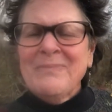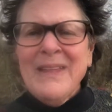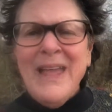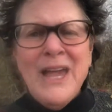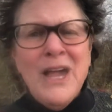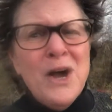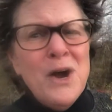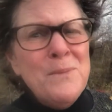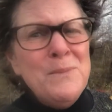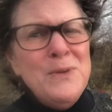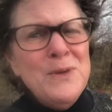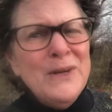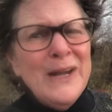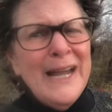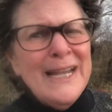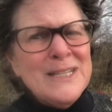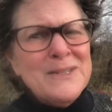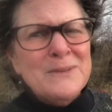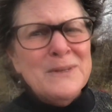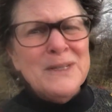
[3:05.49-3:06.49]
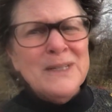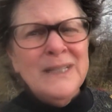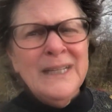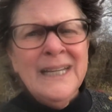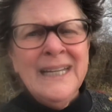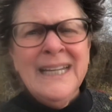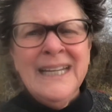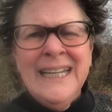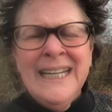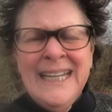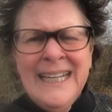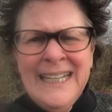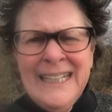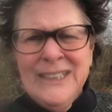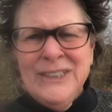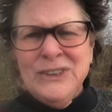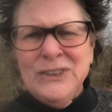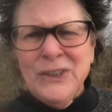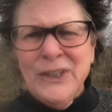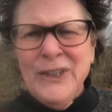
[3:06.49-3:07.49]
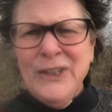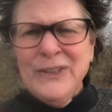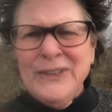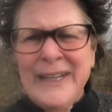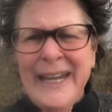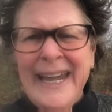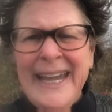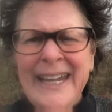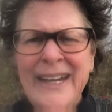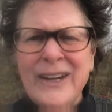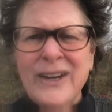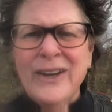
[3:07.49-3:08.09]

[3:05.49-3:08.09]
I hope you guys will enjoy your day,